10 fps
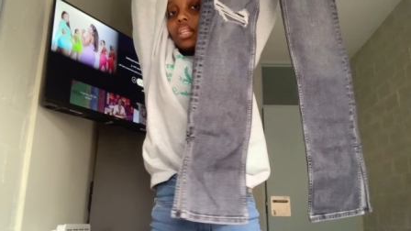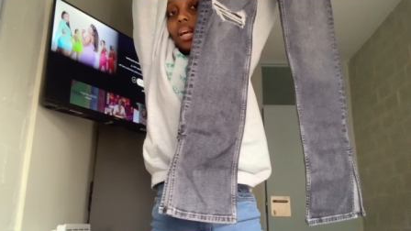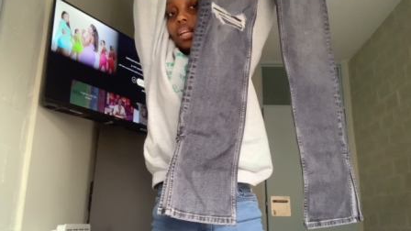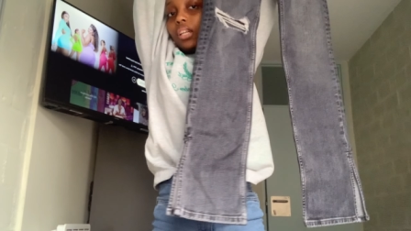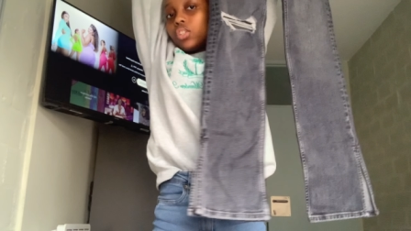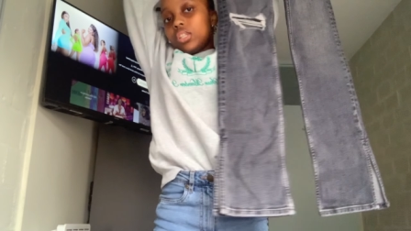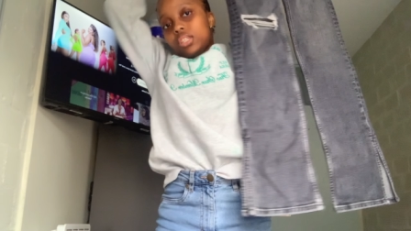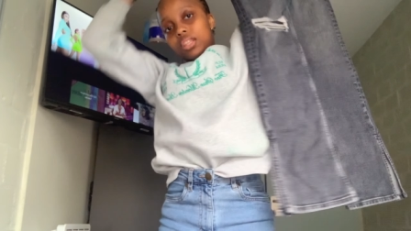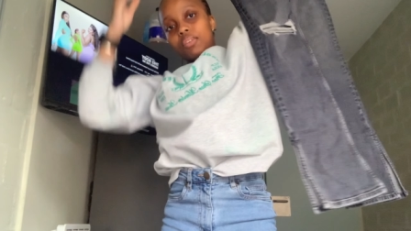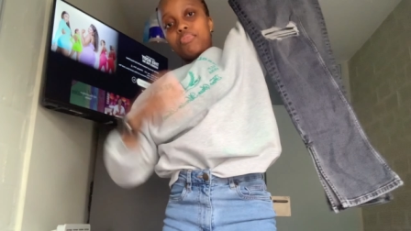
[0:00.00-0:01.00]
Like as you can
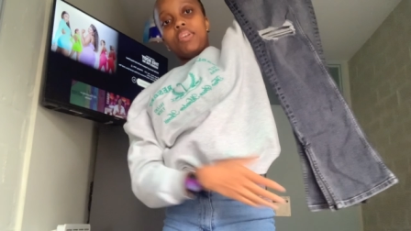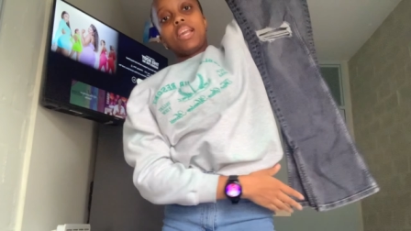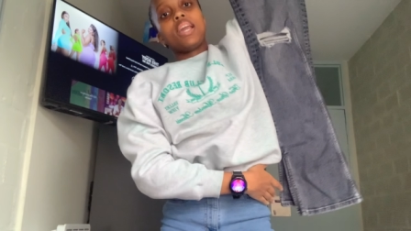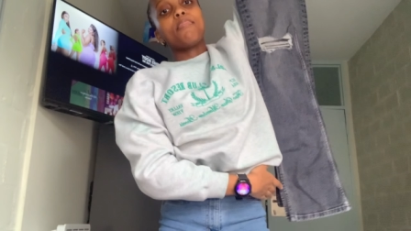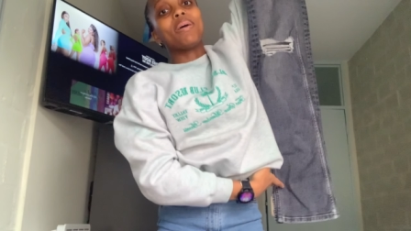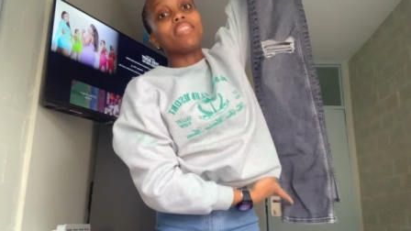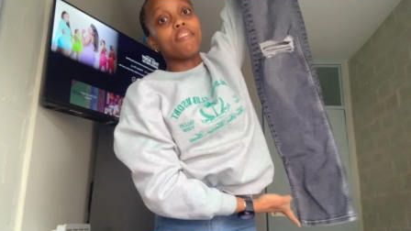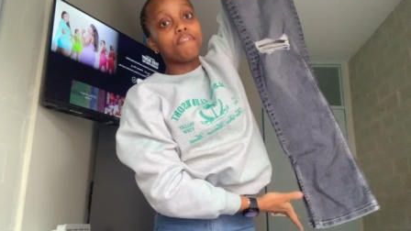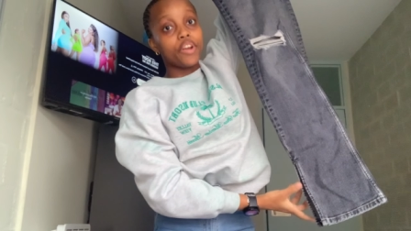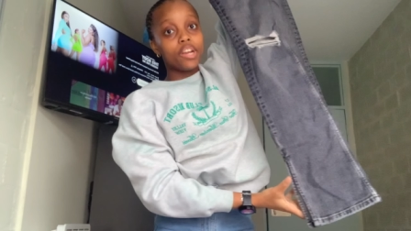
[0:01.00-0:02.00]
see, they flare, but
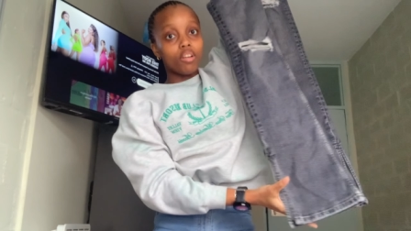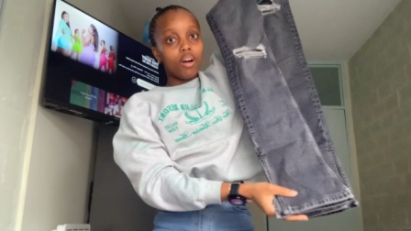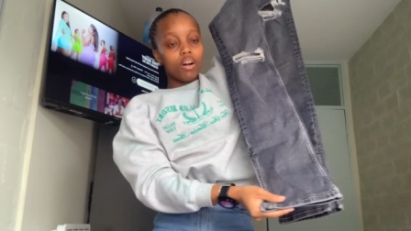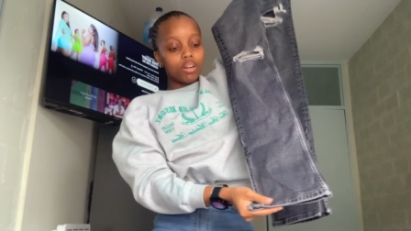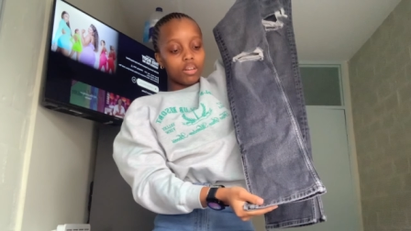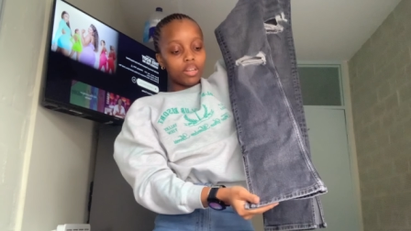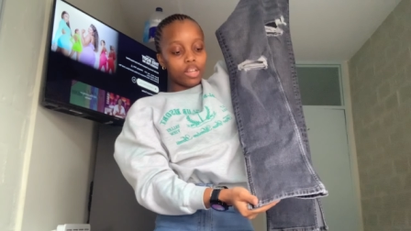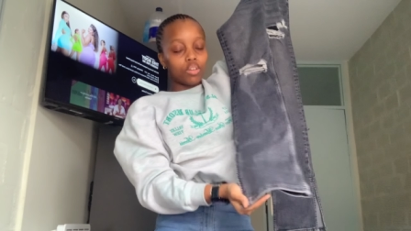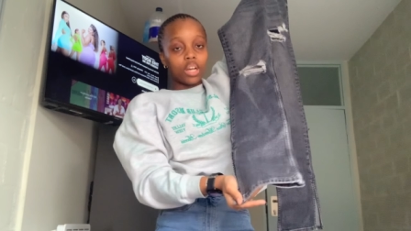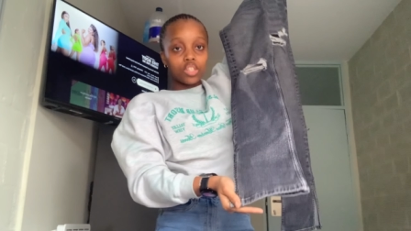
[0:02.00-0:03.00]
they're very long.
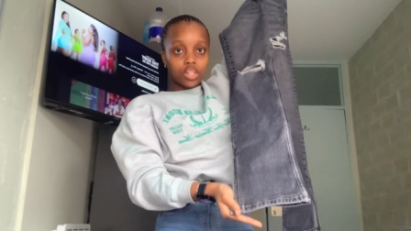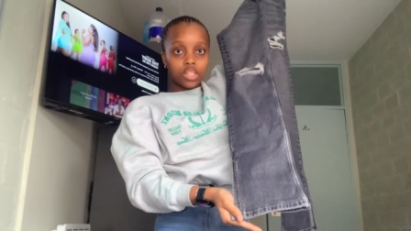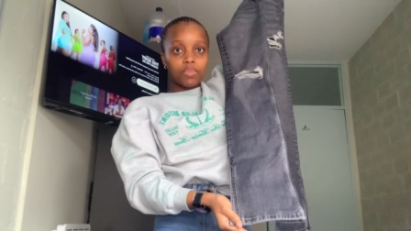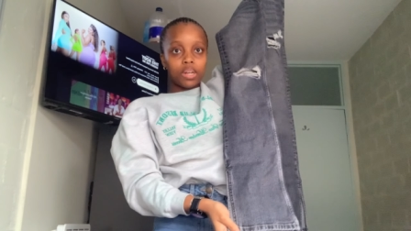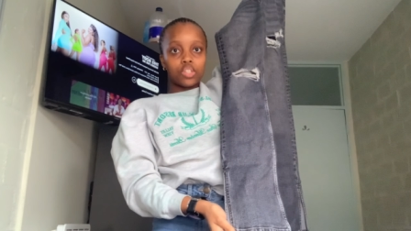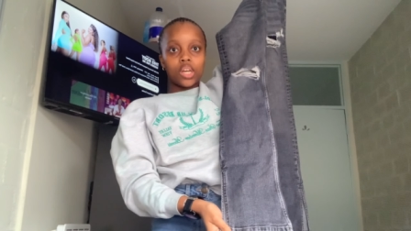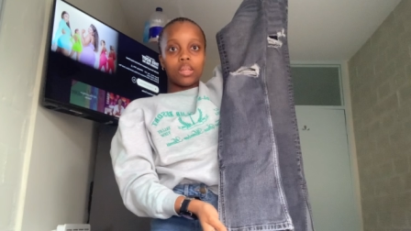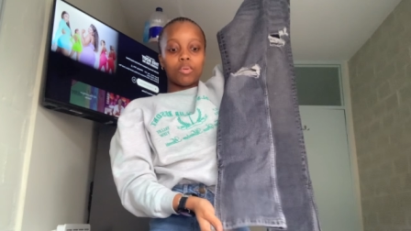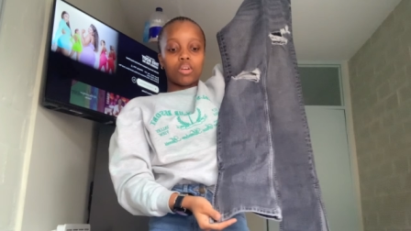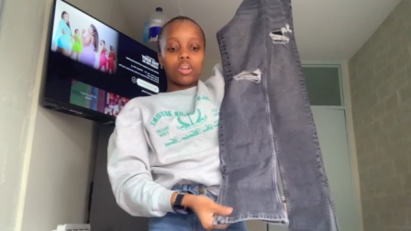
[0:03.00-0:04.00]
Like you guys are gonna see when I try
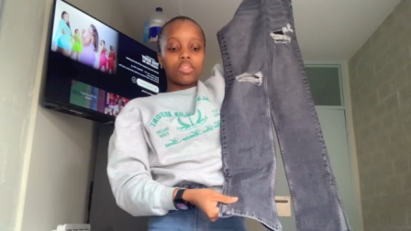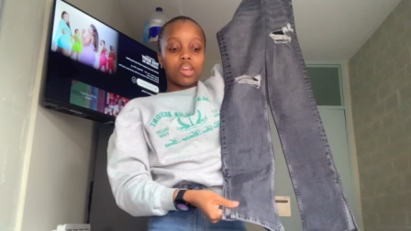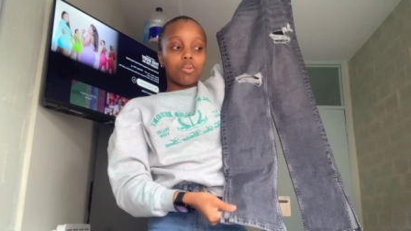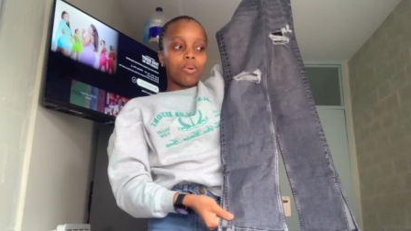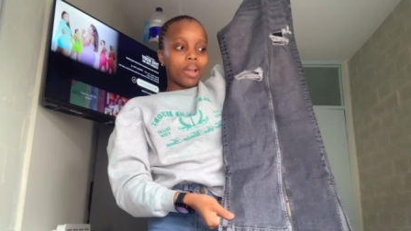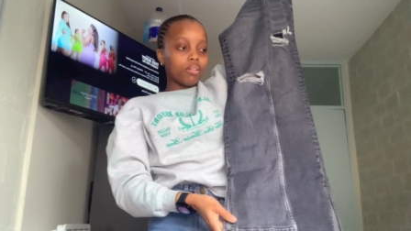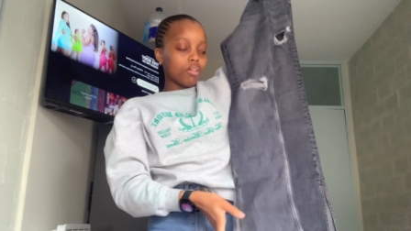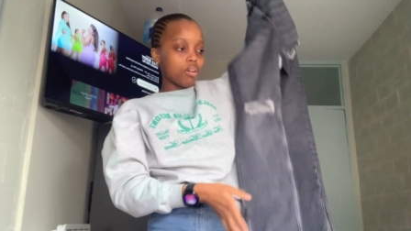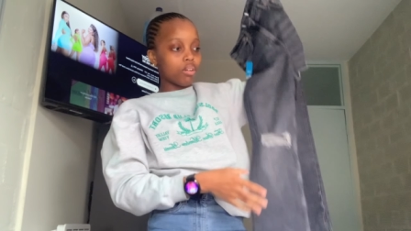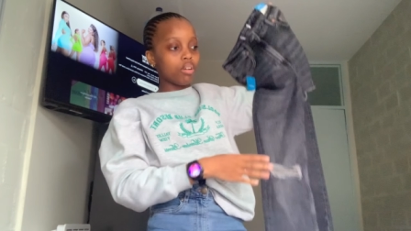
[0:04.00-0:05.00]
them on. They're quite
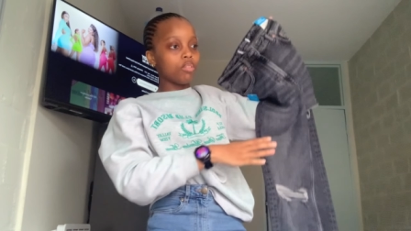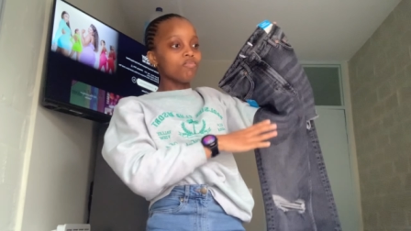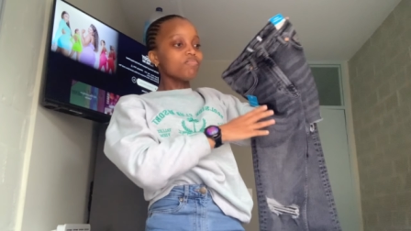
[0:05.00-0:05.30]
long.